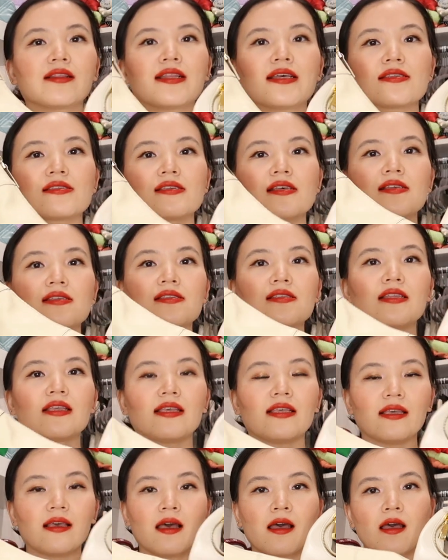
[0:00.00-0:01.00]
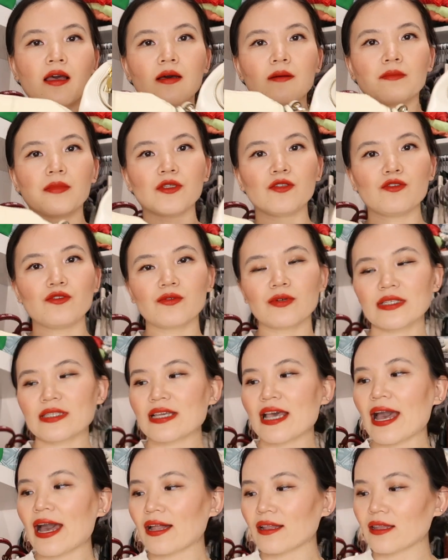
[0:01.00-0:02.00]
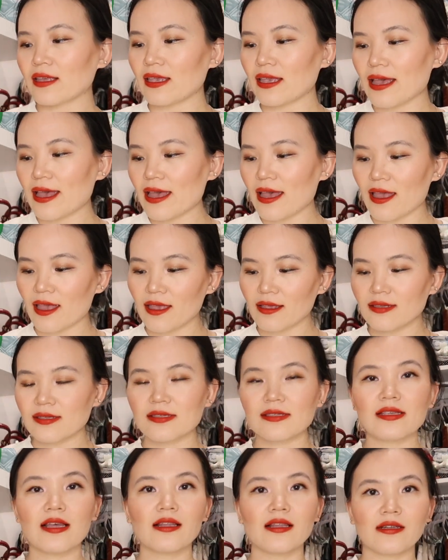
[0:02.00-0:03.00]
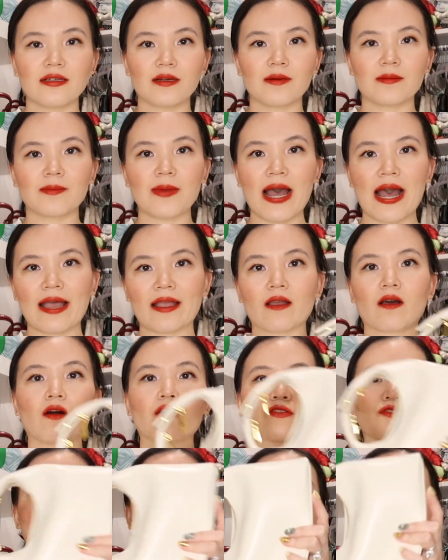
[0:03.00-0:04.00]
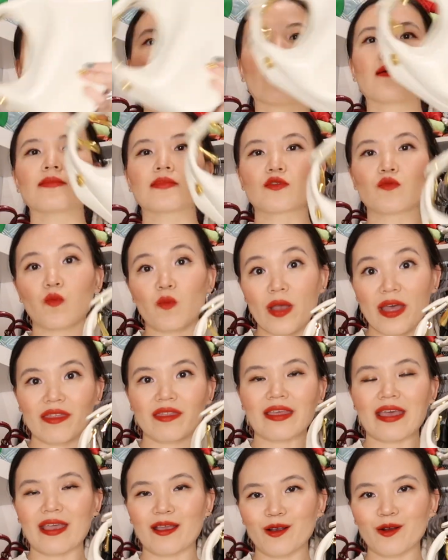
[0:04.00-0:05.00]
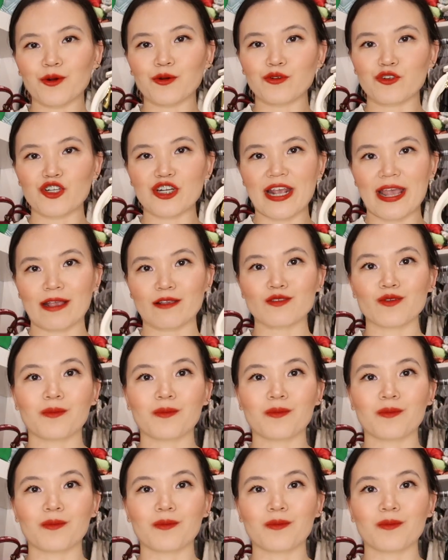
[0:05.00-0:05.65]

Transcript: This is the Menu Atelier cylinder bag, also comes with a gold chain.